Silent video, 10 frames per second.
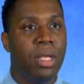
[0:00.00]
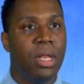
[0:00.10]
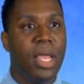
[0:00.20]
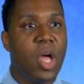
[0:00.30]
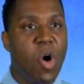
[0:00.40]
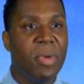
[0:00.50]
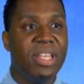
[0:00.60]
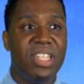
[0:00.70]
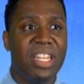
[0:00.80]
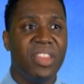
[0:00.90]

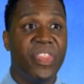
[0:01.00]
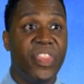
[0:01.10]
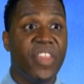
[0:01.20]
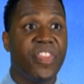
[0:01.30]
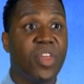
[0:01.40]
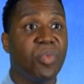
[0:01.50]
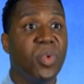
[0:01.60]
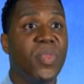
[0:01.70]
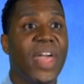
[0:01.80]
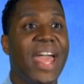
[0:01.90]
Naomi didn't think that
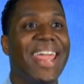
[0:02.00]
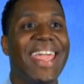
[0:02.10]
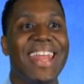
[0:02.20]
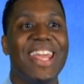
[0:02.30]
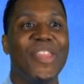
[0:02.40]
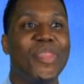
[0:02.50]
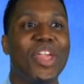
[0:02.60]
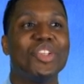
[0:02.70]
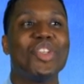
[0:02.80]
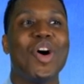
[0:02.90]
Ruth had
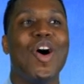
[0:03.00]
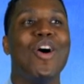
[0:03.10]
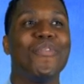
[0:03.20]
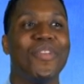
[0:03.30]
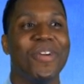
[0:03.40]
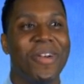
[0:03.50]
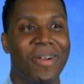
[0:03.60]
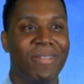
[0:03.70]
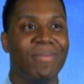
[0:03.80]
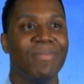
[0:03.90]
anything to offer
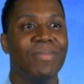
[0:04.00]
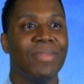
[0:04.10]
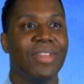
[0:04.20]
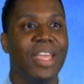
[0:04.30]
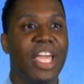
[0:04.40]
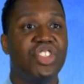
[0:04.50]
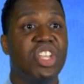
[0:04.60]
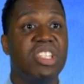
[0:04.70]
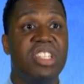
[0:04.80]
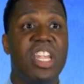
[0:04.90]
her, and
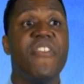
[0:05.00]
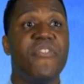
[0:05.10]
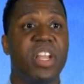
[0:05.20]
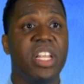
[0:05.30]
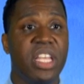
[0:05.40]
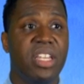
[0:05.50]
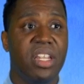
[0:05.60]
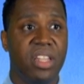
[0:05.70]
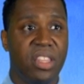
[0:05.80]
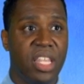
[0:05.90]
she definitely
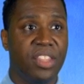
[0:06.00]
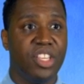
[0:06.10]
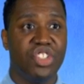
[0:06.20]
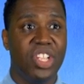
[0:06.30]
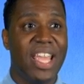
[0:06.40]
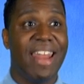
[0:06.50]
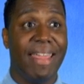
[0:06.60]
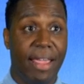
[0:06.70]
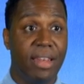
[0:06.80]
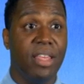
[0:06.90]
didn't think that she
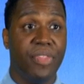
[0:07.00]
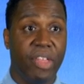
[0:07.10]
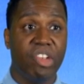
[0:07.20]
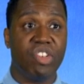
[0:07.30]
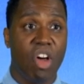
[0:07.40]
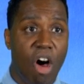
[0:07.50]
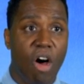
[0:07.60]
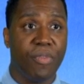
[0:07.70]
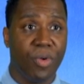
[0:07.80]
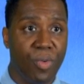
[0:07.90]
had anything to
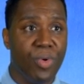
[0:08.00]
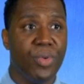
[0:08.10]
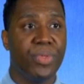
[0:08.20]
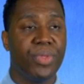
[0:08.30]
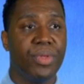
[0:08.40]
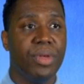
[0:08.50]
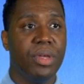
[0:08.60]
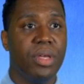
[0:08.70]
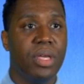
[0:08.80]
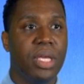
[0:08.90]
offer Ruth.
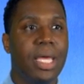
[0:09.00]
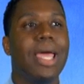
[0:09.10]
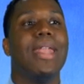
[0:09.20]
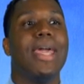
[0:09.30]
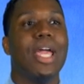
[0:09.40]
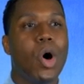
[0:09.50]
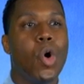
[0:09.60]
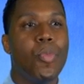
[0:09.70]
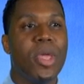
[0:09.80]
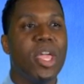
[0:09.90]

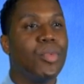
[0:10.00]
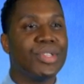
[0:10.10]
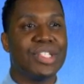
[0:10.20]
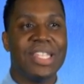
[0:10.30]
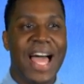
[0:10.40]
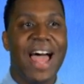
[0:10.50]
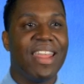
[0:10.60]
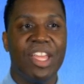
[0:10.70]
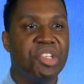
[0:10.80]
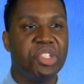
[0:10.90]
Naomi was
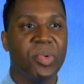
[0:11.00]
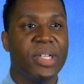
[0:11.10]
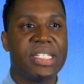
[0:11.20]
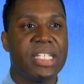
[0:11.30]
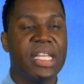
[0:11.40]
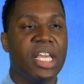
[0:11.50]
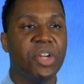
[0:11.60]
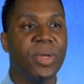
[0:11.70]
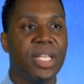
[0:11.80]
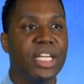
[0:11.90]
not interested in
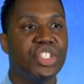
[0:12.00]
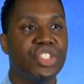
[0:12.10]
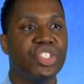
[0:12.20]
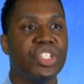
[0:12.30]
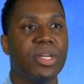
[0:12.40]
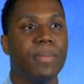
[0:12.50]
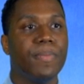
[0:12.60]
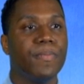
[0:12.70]
a relationship.